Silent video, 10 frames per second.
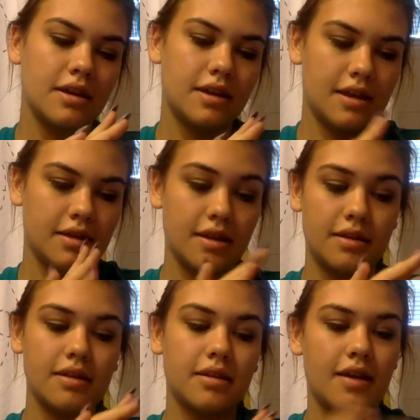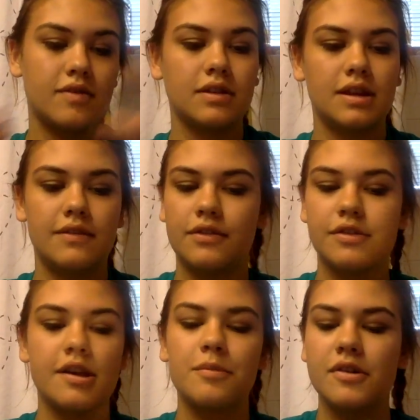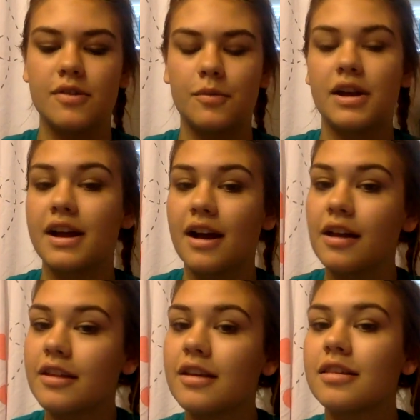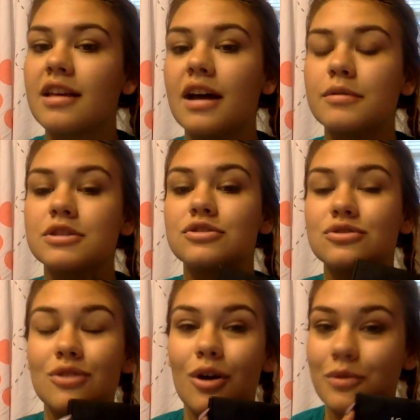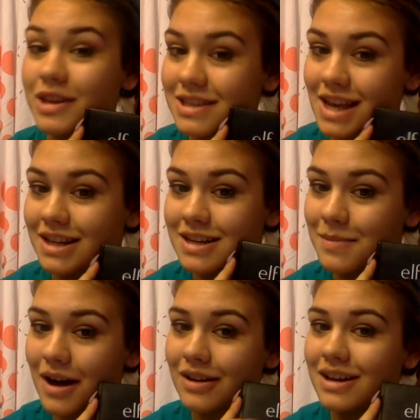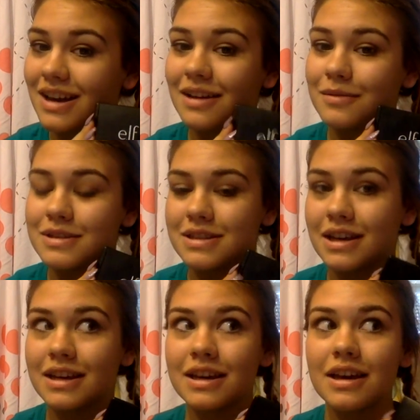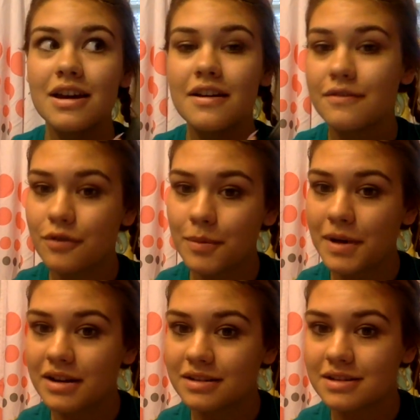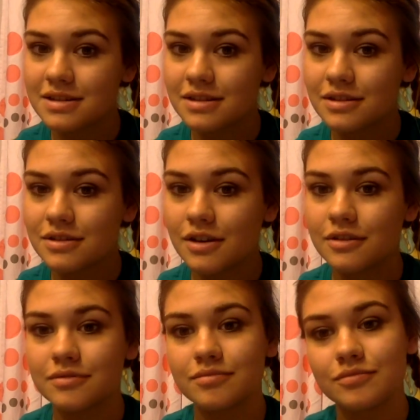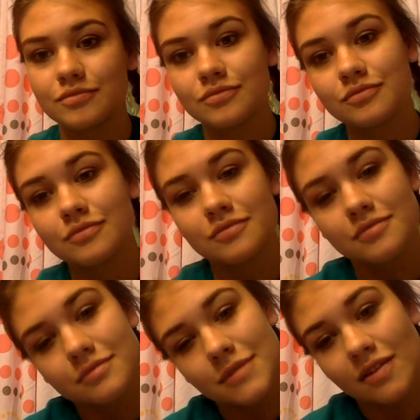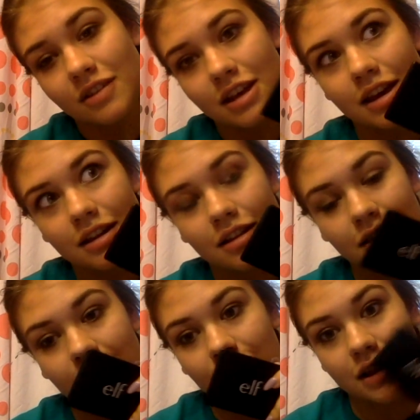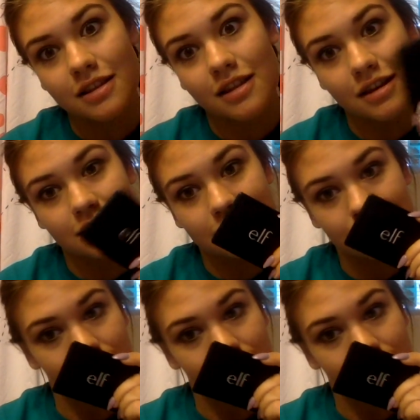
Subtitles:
yeah, this is definitely, for some reason when I got this, I was so excited about it, and it was like $4, so definitely look into this.